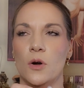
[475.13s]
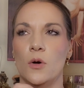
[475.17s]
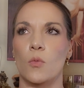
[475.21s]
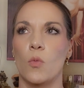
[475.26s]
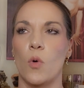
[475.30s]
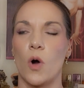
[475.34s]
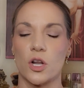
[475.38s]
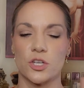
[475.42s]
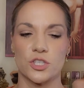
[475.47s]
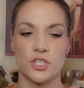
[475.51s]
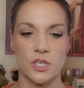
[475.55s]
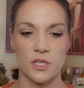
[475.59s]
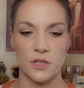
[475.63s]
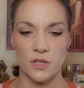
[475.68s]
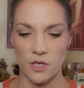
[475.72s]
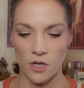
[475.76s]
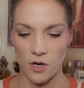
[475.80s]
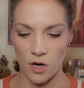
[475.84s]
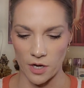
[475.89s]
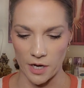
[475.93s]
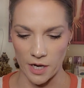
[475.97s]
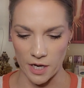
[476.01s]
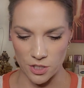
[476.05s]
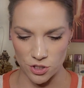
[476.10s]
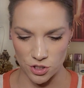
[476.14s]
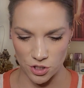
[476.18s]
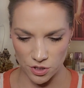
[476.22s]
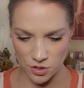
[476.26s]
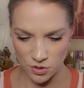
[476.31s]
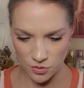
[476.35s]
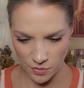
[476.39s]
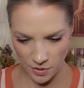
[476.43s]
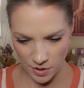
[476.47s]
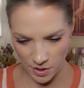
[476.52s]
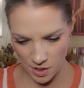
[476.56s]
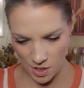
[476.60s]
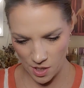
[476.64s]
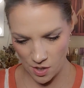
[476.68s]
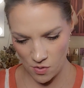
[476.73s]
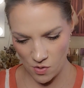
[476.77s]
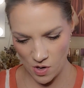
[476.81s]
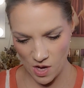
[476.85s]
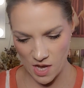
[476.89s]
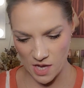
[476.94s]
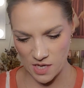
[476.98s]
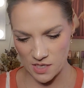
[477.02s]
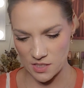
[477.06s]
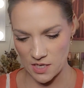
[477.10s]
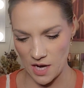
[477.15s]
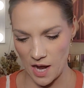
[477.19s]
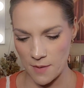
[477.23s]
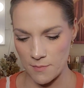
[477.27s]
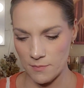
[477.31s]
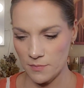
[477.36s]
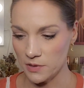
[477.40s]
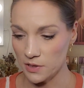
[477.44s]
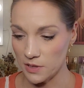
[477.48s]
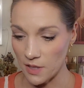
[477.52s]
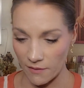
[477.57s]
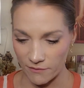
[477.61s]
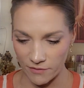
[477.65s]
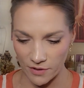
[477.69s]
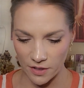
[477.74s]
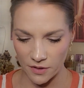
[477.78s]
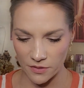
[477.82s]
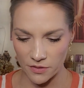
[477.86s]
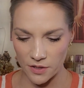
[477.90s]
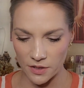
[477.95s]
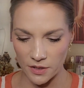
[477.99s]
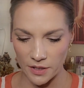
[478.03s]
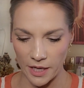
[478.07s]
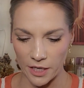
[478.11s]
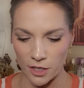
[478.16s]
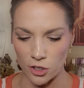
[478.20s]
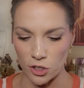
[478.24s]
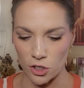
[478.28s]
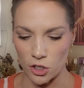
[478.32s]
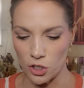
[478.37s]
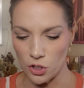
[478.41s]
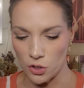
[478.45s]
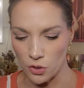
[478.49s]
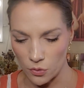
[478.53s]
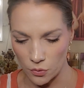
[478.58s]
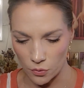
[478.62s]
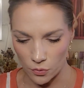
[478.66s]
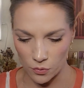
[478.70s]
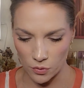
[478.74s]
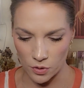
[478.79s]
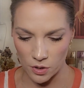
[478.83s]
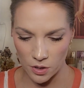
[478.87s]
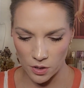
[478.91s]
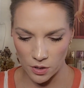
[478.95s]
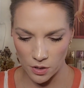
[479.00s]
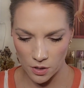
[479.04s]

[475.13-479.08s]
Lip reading: watching the Kardashians right now and I'm loving the like nude